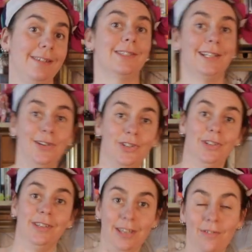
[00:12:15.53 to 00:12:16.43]
single
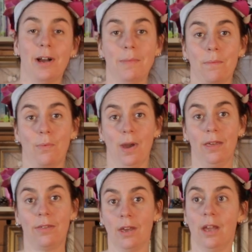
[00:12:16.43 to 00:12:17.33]
solution that you've come up
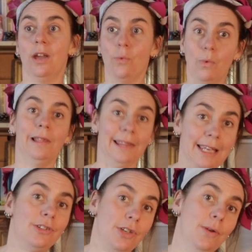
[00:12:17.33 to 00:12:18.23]
with will
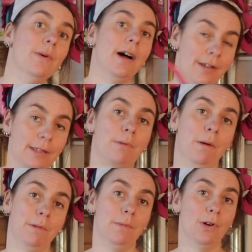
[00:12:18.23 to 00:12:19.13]
lead to another problem.